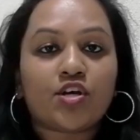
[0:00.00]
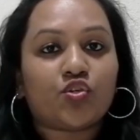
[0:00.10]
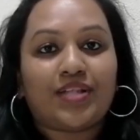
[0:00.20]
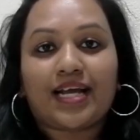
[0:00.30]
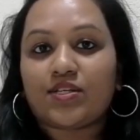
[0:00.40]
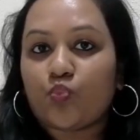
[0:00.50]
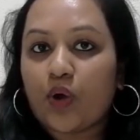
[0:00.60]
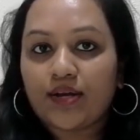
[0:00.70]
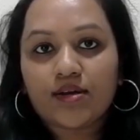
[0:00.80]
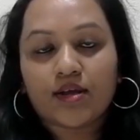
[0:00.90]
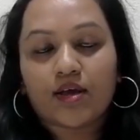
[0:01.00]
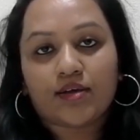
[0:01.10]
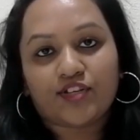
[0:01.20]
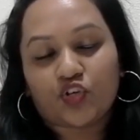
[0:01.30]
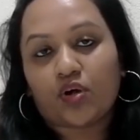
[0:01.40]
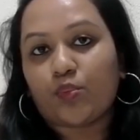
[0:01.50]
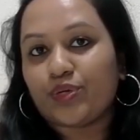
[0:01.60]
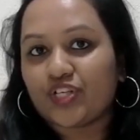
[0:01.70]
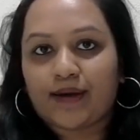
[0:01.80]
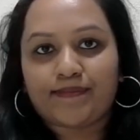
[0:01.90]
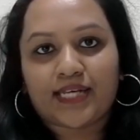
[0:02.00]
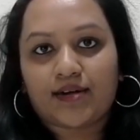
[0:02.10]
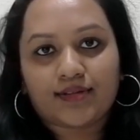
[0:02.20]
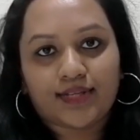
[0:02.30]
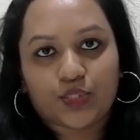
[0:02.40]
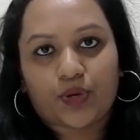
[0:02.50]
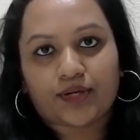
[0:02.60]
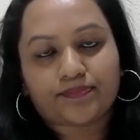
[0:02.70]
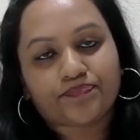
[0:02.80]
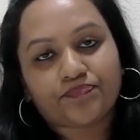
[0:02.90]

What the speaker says: So that is one disorder which comes under this one.